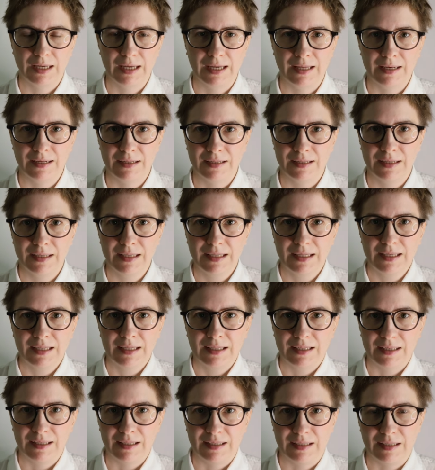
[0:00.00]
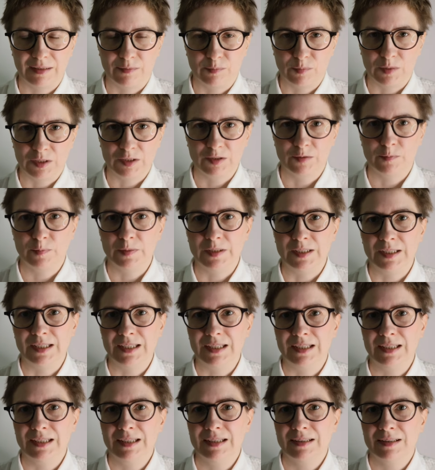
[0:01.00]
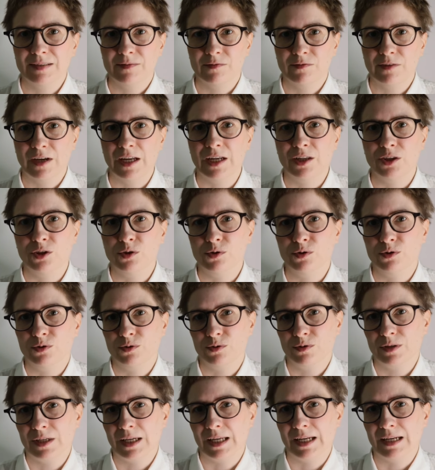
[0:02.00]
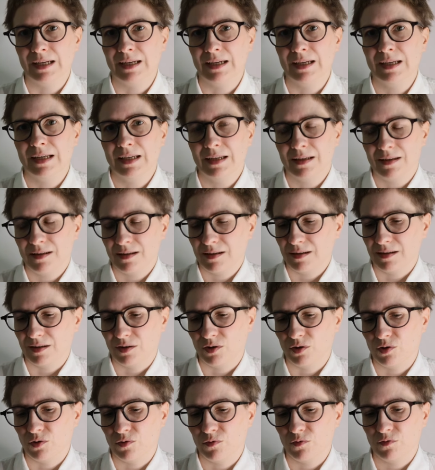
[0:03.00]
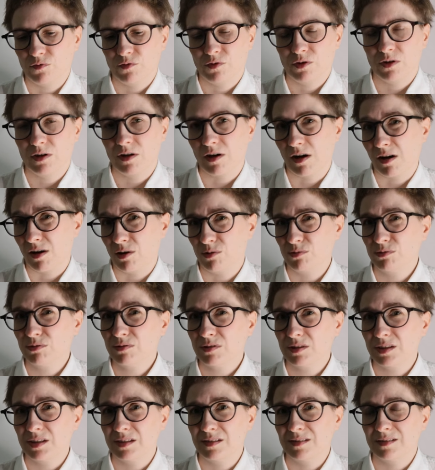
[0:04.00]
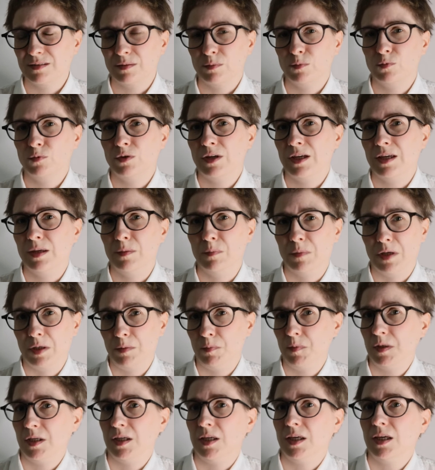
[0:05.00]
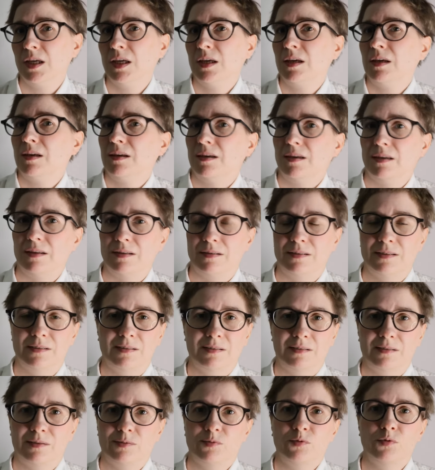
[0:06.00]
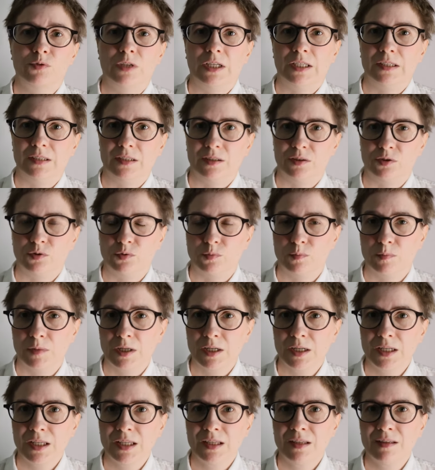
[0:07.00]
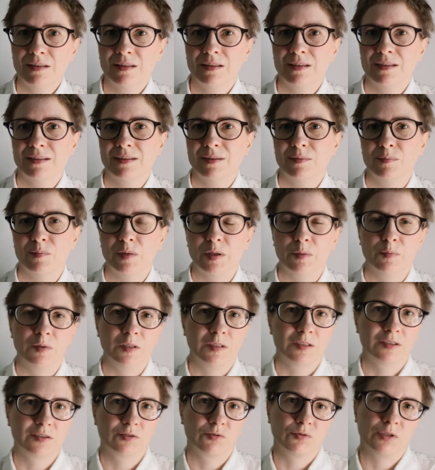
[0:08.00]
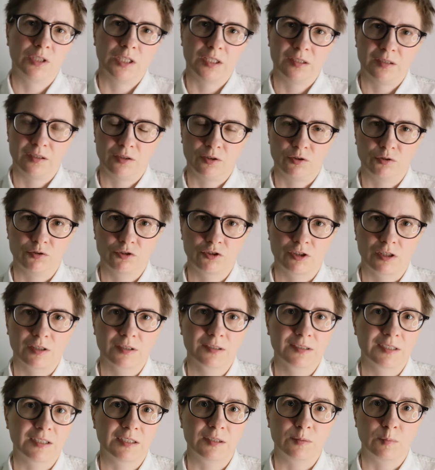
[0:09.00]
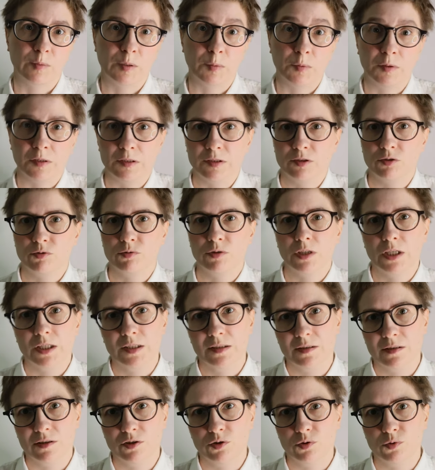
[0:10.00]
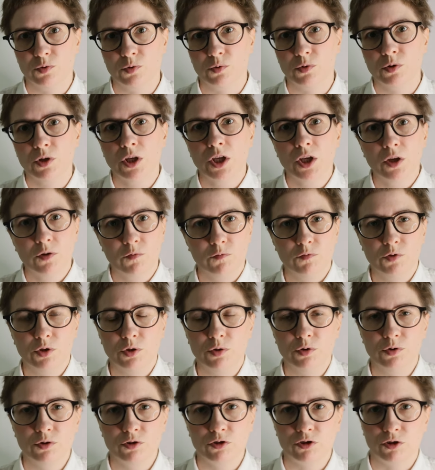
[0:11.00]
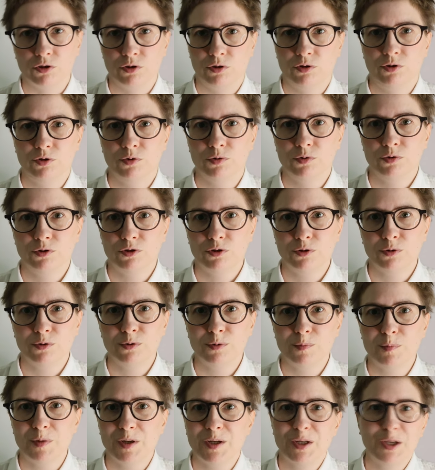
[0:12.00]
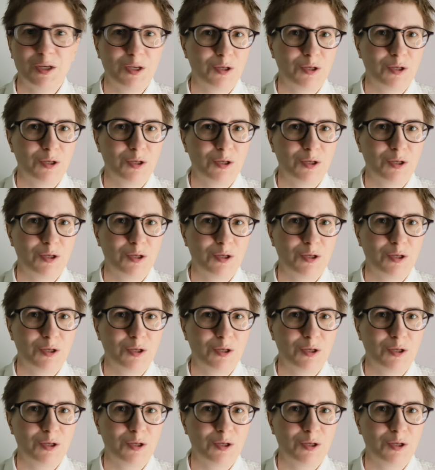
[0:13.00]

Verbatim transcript: And it must be value you can kind of count in some way. Maybe it's creating you money, maybe it's creating you success, maybe it's creating you views on YouTube.